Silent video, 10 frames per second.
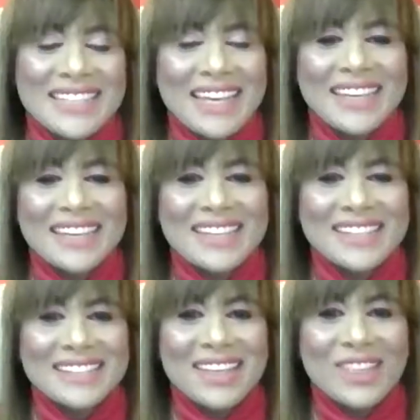
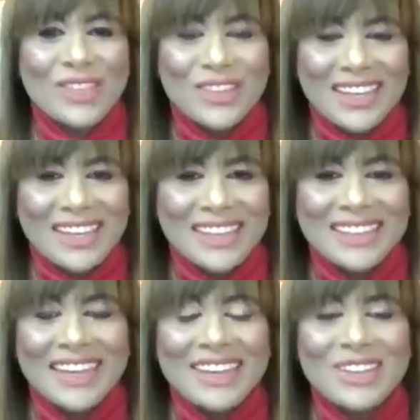Jenkins III,
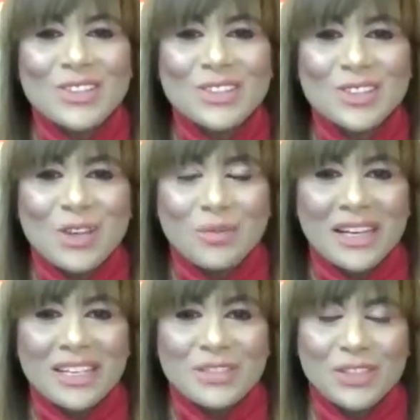thank you so
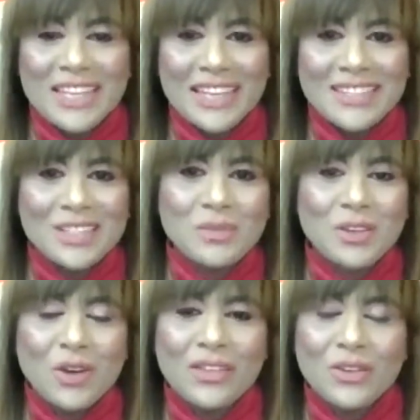much for chatting to me
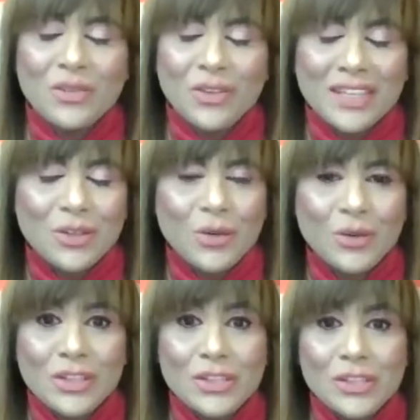on the Red
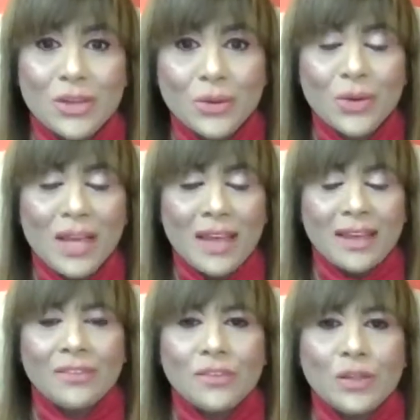Corner Show.
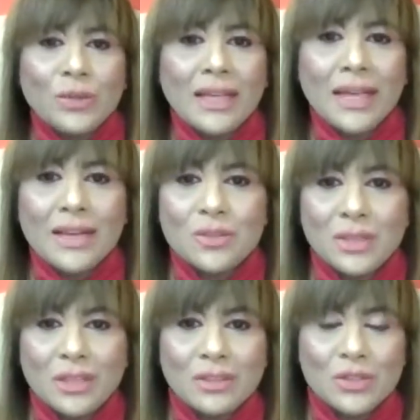If you would like to
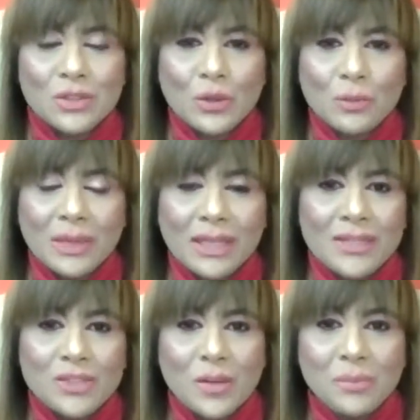be on the show,
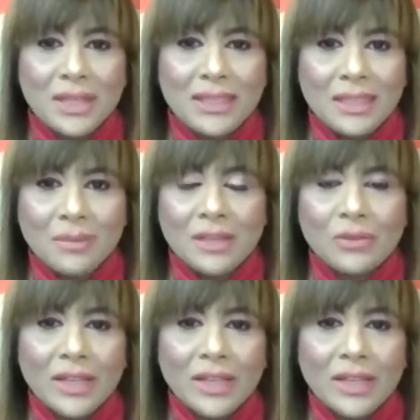please drop me an email,